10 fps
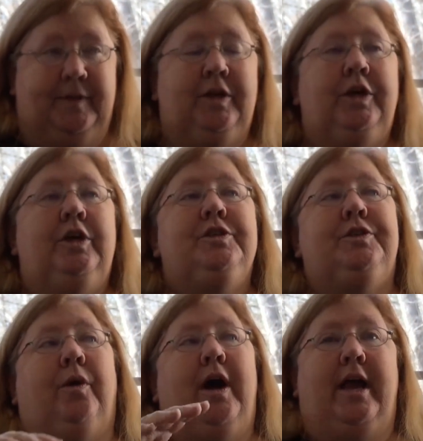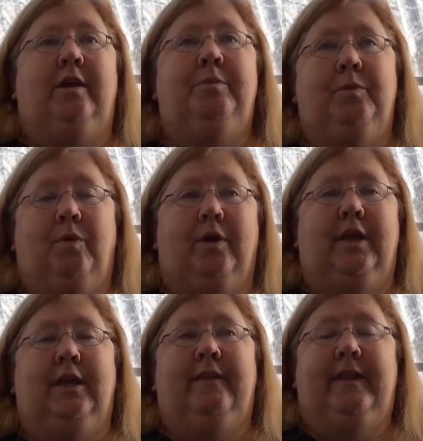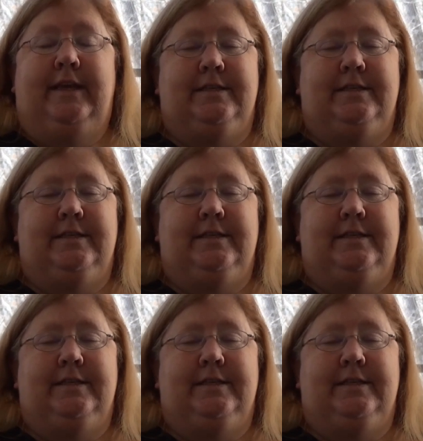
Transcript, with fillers: Mm -hmm. So I had been working in the